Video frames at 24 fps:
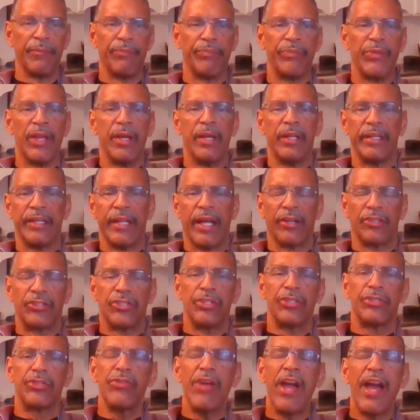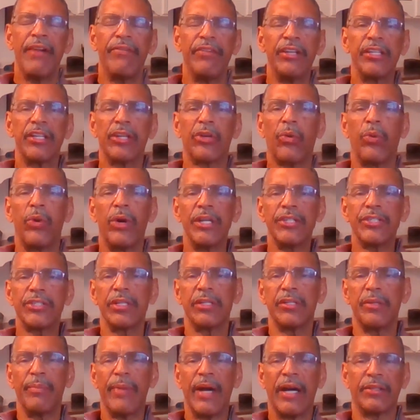Now, should you have any question
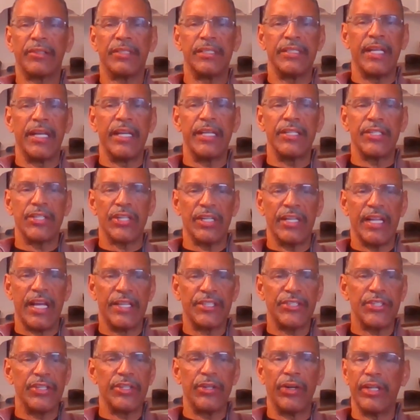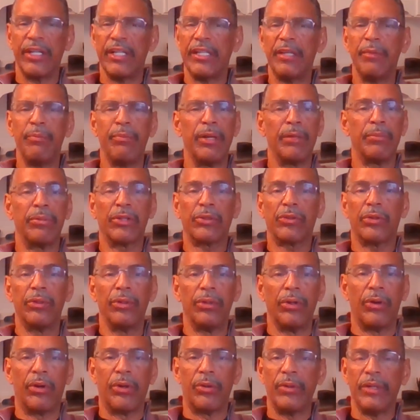about today's lesson or any biblical or
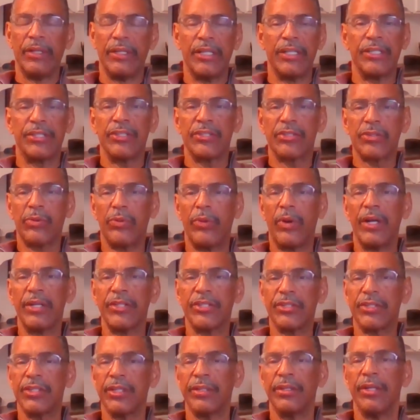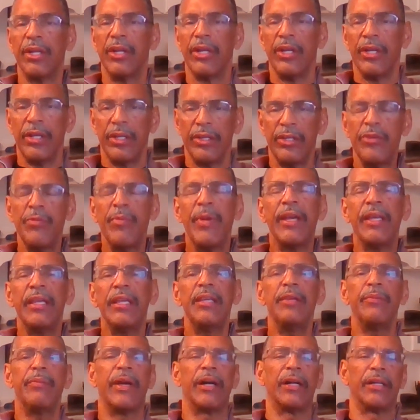religious question, you may
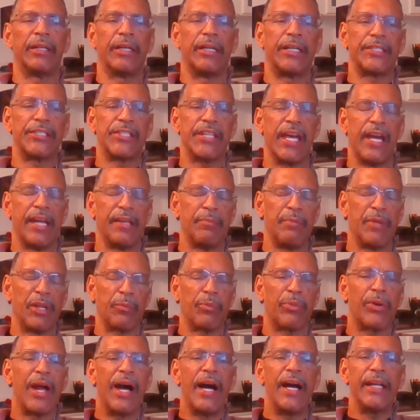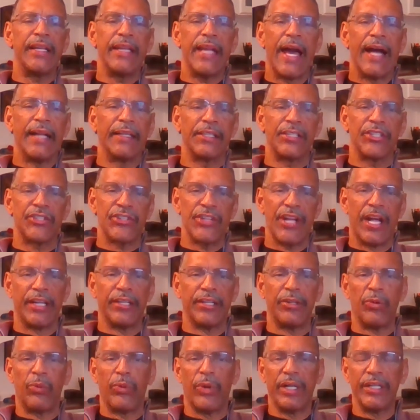email us at
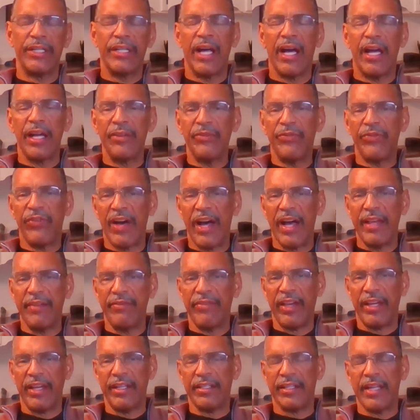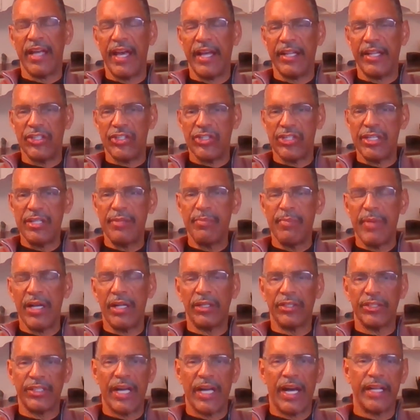
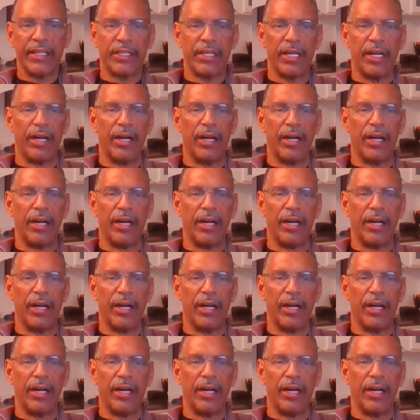mcbridealexander1958@gmail.com.